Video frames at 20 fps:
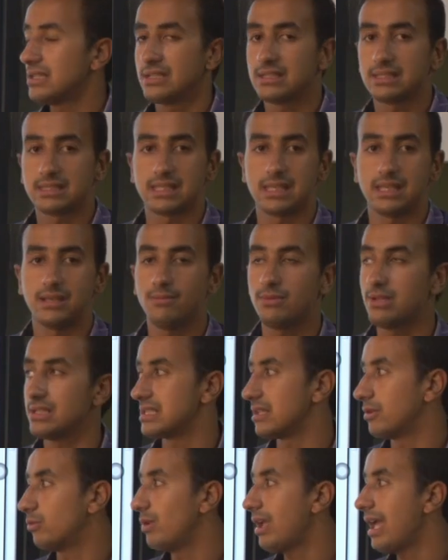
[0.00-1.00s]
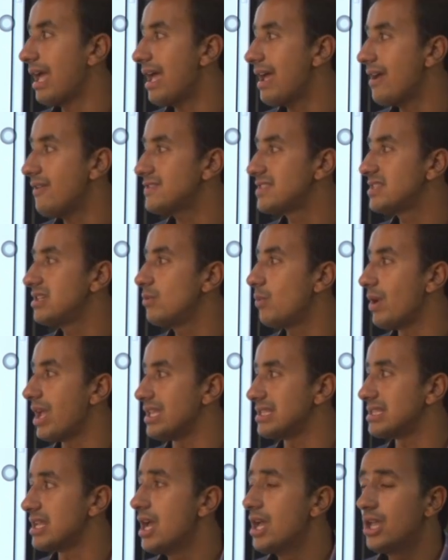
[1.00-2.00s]
same result. We have 3
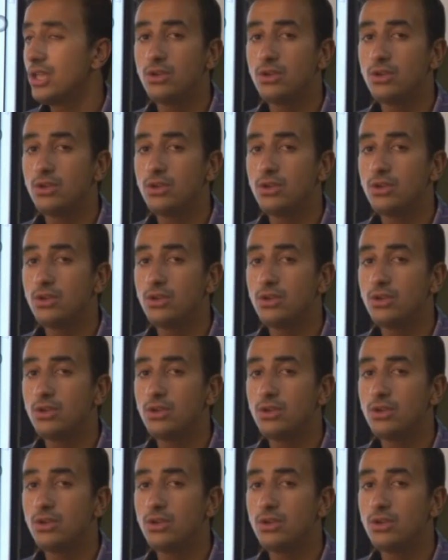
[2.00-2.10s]
ways.